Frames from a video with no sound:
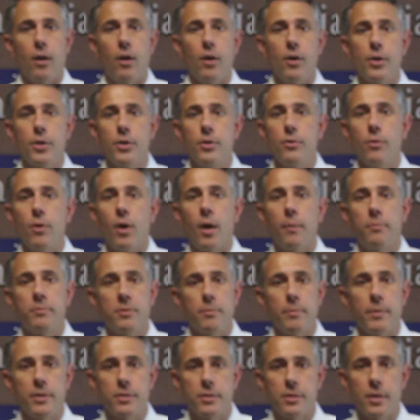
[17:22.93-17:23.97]
Are you
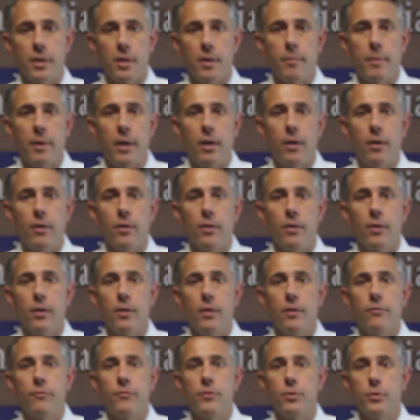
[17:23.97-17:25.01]
optimistic about
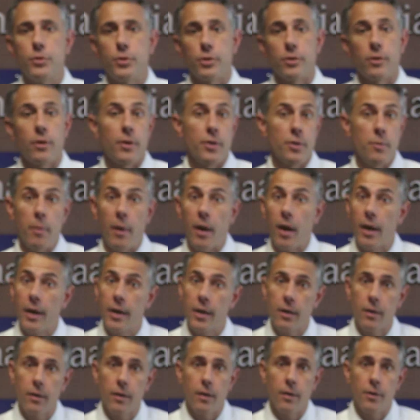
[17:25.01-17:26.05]
the future? Are you
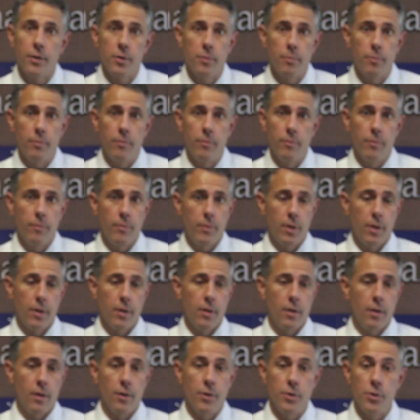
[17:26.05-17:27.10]
buying
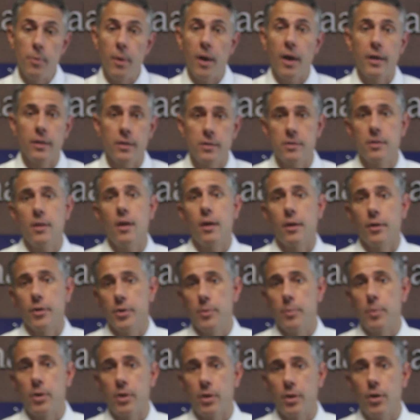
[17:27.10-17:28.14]
the stock? Are
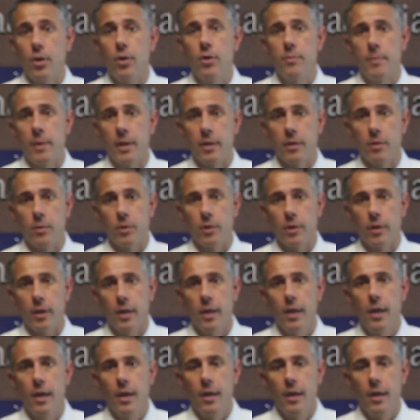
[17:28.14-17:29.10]
you putting your own money to work?